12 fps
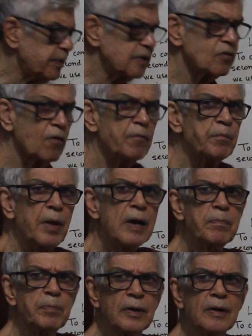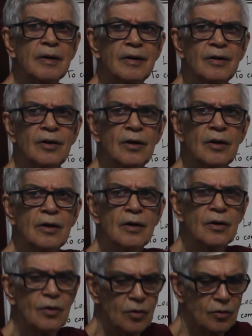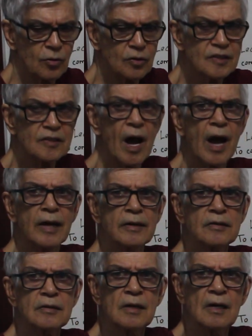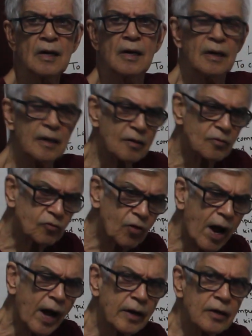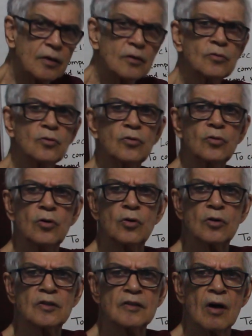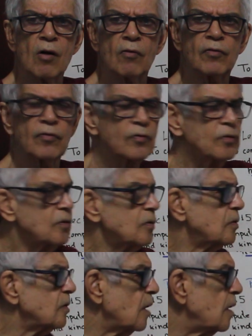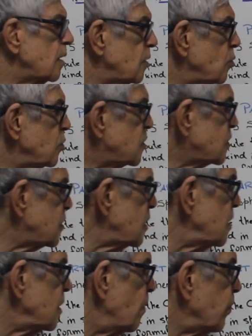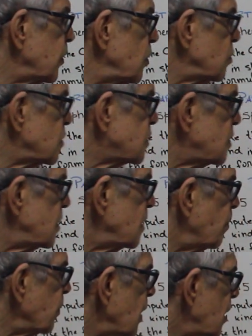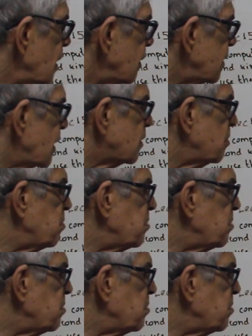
piece of paper on your side and try to do yourself. You see that